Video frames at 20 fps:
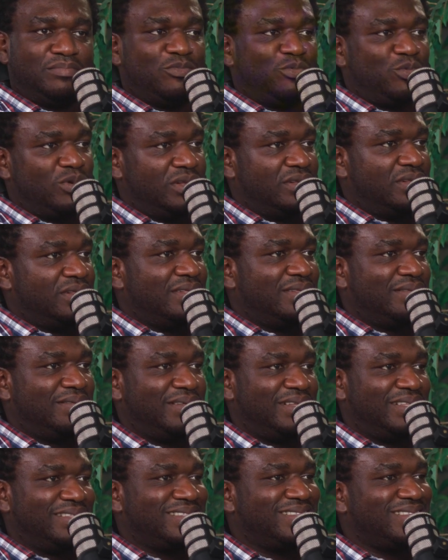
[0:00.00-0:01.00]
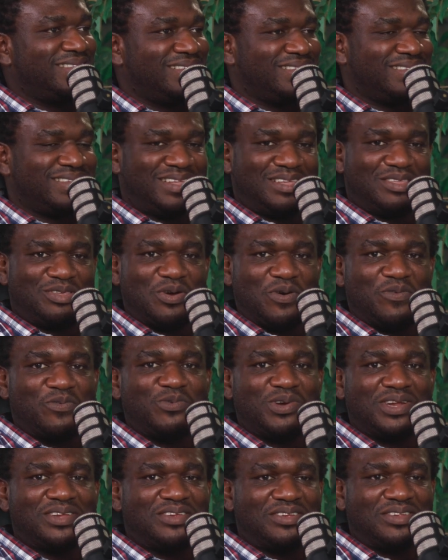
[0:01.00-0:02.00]
Well, it's the tough
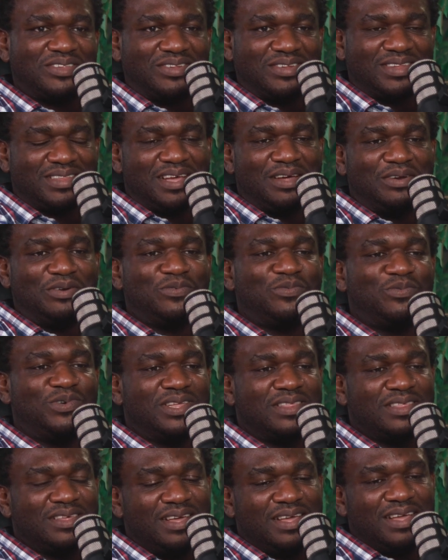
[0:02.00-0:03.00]
question to start off with.